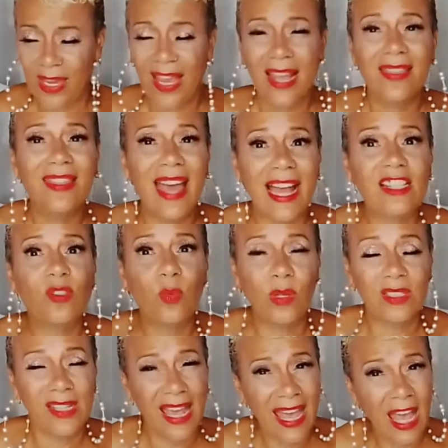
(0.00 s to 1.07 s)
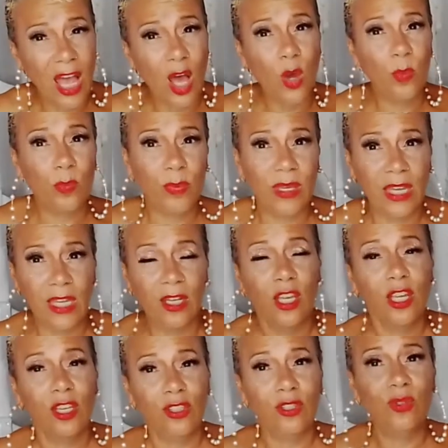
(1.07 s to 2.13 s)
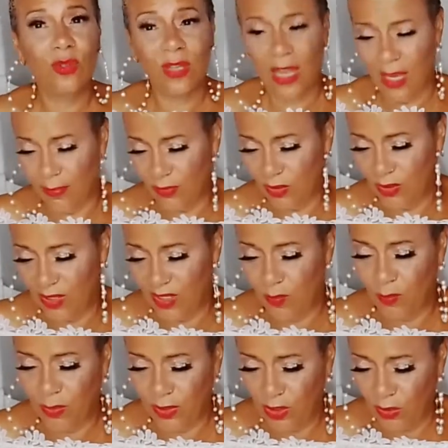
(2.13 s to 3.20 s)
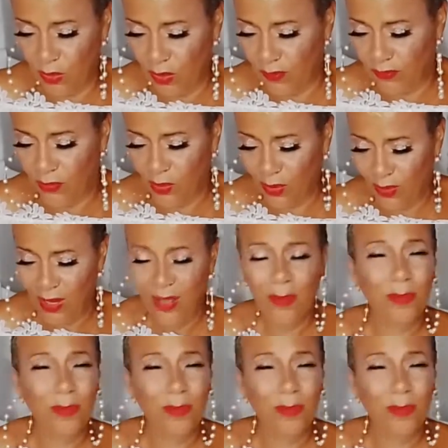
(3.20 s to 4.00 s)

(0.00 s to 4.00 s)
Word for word: And that's what's helping you come to this beautiful,